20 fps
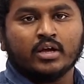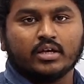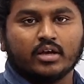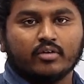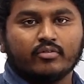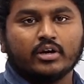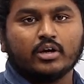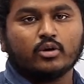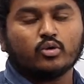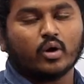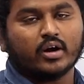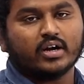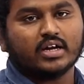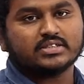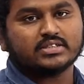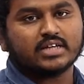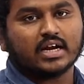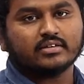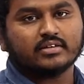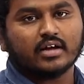Here we need to
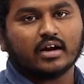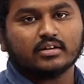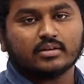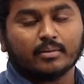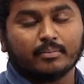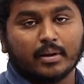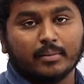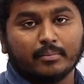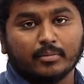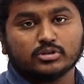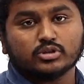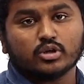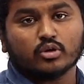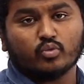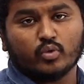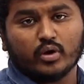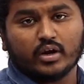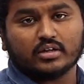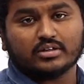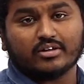understand that the people
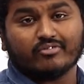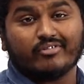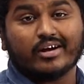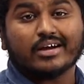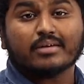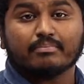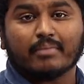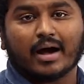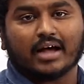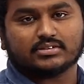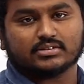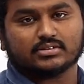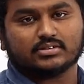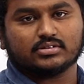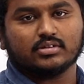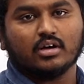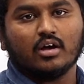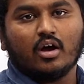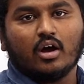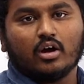should wear the wet
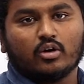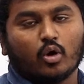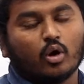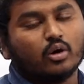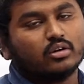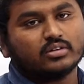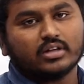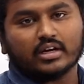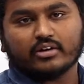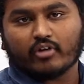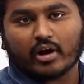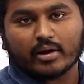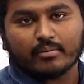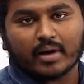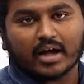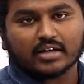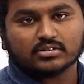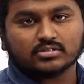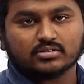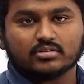masks, not the dry
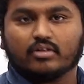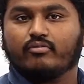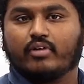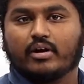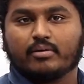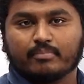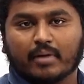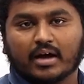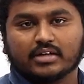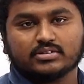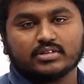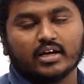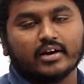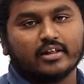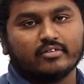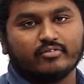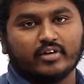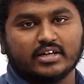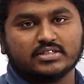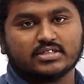masks. Wet masks
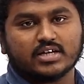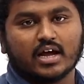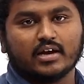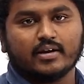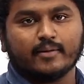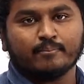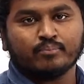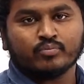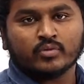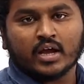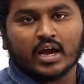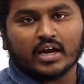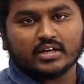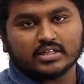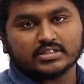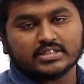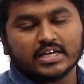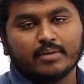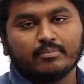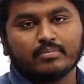anedi wear cheyali.
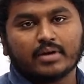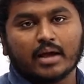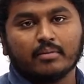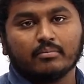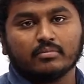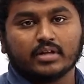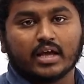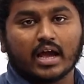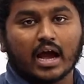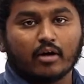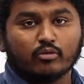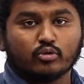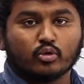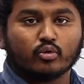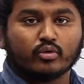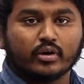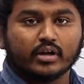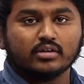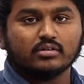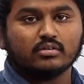At the same time, they have
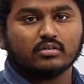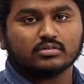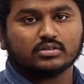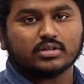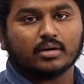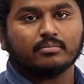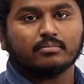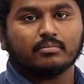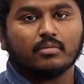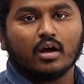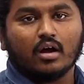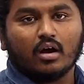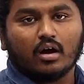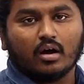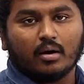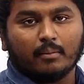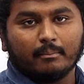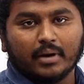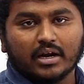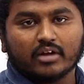to drink some
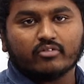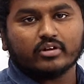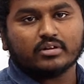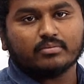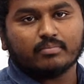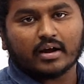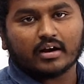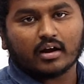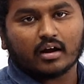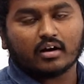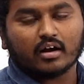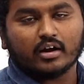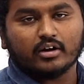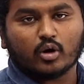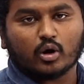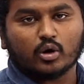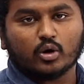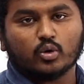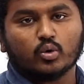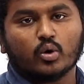milk with banana
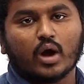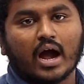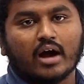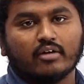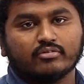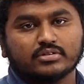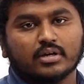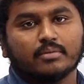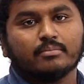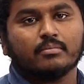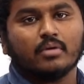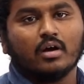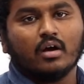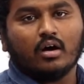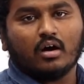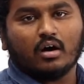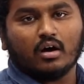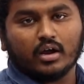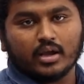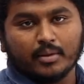in order to have some
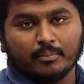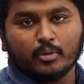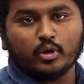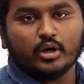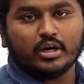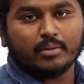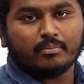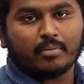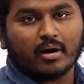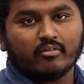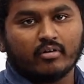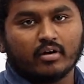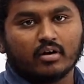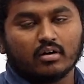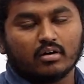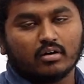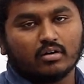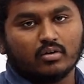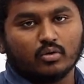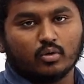immunity
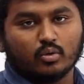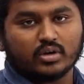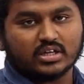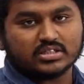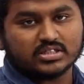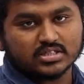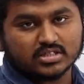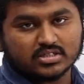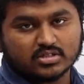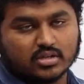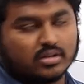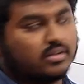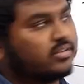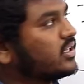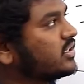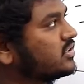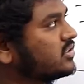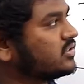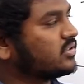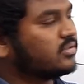power to resist
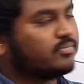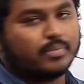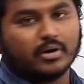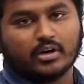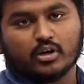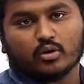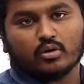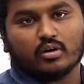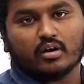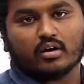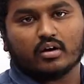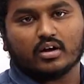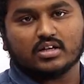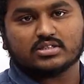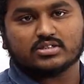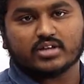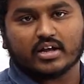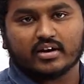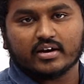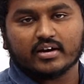this
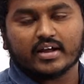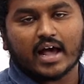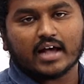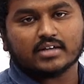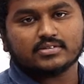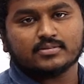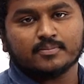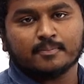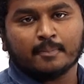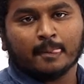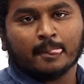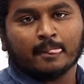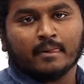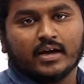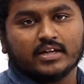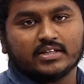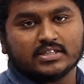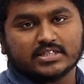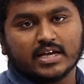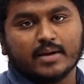particular styrene gas.
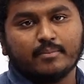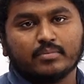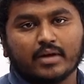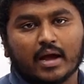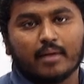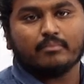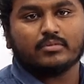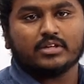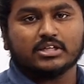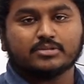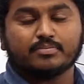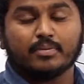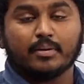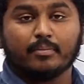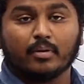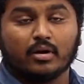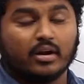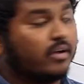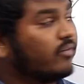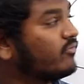At the same time, these
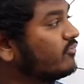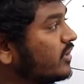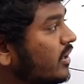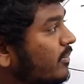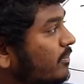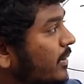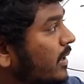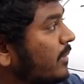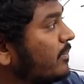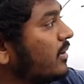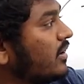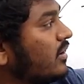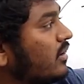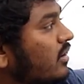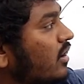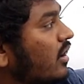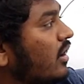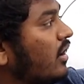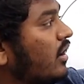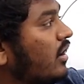people, if their
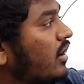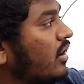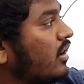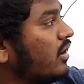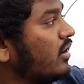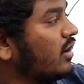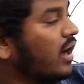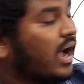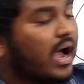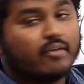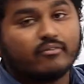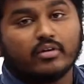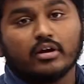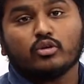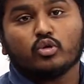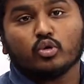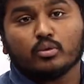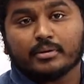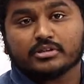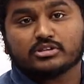people
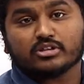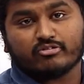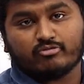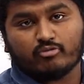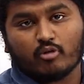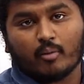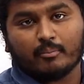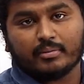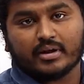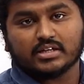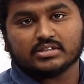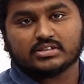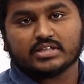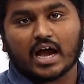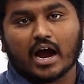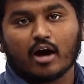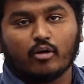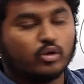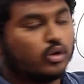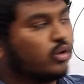having too much of vomitings,
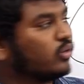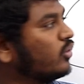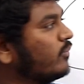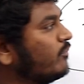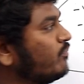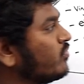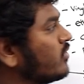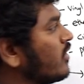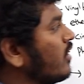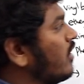they have to